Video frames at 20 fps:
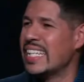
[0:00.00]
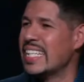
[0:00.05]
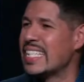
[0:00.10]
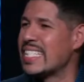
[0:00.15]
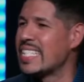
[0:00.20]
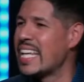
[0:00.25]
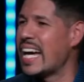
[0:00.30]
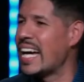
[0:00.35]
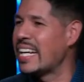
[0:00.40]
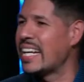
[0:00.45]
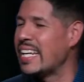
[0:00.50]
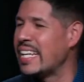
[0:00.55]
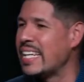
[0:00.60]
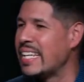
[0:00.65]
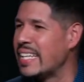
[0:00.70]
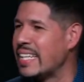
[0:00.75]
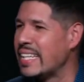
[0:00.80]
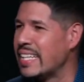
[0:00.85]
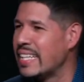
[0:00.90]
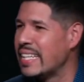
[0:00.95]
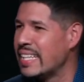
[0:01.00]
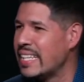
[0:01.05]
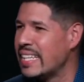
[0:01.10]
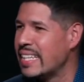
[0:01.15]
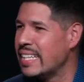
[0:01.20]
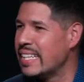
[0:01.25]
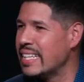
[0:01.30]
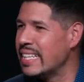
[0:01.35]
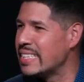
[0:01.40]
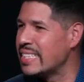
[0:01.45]
it's not a,
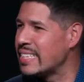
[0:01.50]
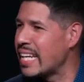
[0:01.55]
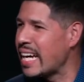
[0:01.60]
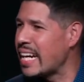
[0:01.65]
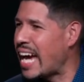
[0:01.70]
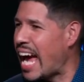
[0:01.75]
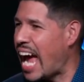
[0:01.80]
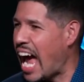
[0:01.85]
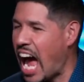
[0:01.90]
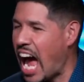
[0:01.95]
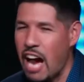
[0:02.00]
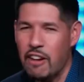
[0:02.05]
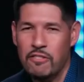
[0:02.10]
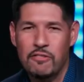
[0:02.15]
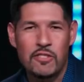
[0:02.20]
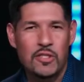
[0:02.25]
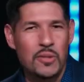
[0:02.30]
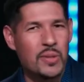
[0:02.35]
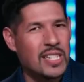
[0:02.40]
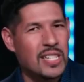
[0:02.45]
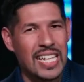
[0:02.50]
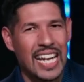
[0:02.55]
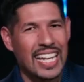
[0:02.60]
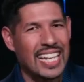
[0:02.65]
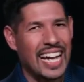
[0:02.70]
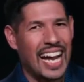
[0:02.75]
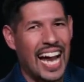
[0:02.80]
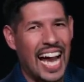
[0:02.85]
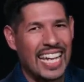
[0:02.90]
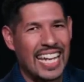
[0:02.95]
it's not a have to, it's a,
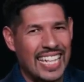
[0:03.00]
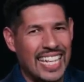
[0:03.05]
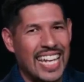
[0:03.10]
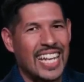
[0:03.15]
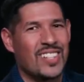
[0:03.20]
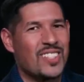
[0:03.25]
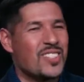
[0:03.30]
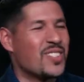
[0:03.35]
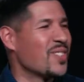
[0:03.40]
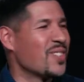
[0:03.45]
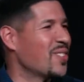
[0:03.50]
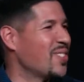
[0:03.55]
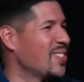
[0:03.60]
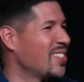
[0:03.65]
I get to.